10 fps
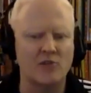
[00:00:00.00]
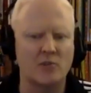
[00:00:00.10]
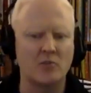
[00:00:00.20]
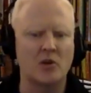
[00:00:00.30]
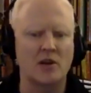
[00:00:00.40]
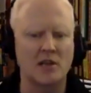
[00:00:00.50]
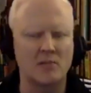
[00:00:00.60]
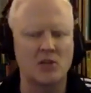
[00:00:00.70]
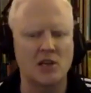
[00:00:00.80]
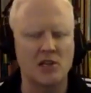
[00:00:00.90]
So people got to
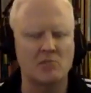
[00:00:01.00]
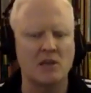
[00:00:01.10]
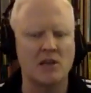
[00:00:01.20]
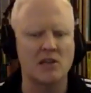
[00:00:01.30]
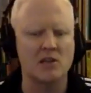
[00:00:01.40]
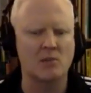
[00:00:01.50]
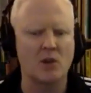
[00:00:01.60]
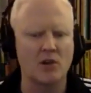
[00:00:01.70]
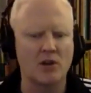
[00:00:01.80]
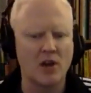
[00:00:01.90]
keep chasing, making it
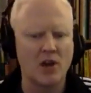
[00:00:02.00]
smaller.